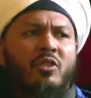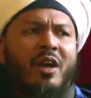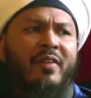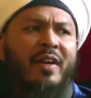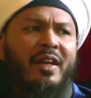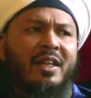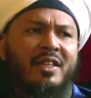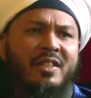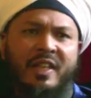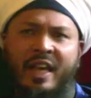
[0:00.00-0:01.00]
Shaykh
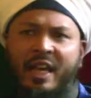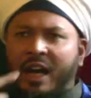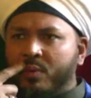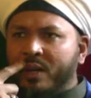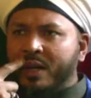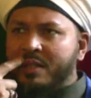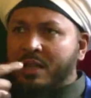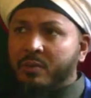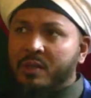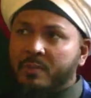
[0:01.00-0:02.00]
Effendi is saying our words that
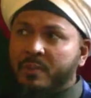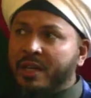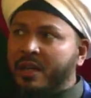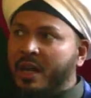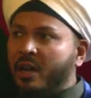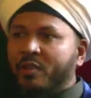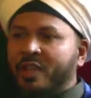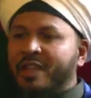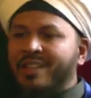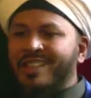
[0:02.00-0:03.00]
we speak,
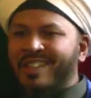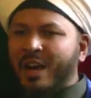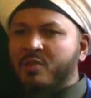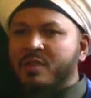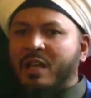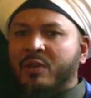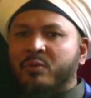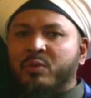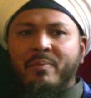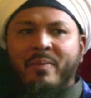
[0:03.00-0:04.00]
don't think the sounds
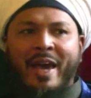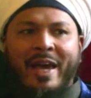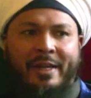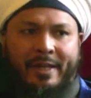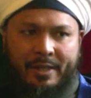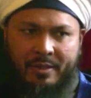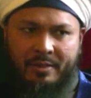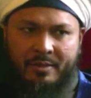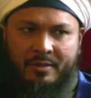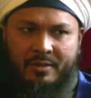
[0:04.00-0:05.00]
that we make
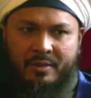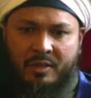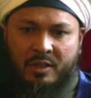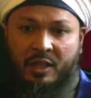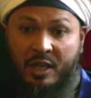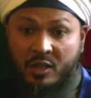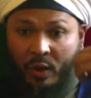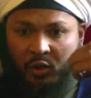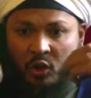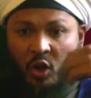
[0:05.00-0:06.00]
is going
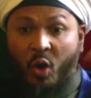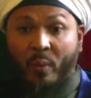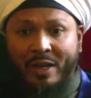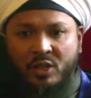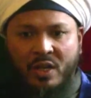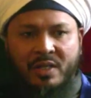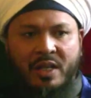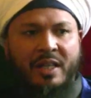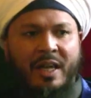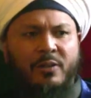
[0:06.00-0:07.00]
to go away just
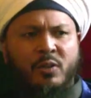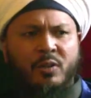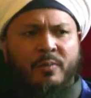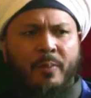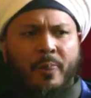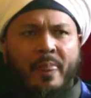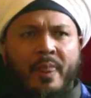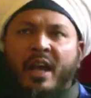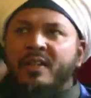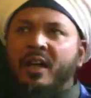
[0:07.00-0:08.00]
like that too.
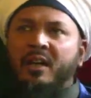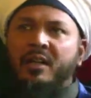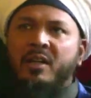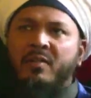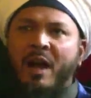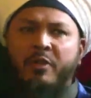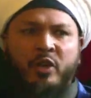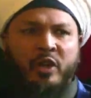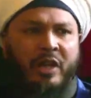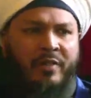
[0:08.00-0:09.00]
It circles
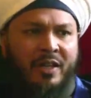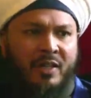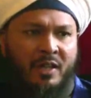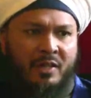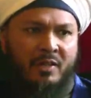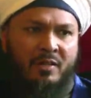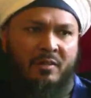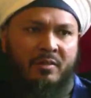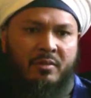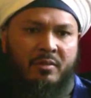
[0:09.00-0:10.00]
around the
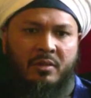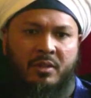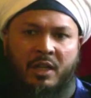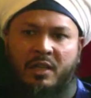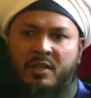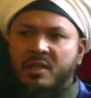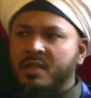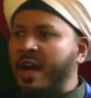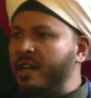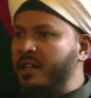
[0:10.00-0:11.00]
universes. And
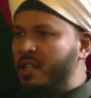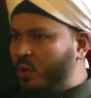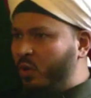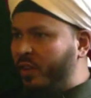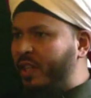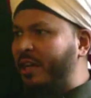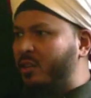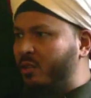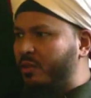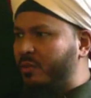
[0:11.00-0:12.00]
science is proving that
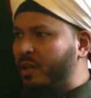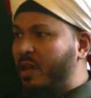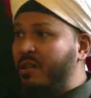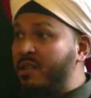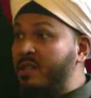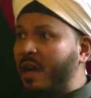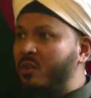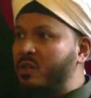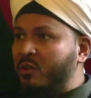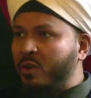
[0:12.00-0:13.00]
too. the sounds
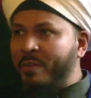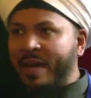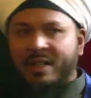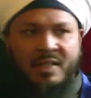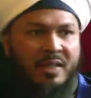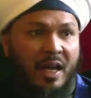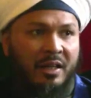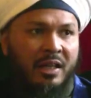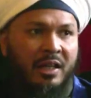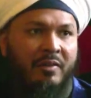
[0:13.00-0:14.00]
that we make is
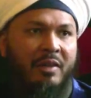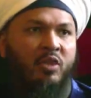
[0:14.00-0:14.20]
circling around the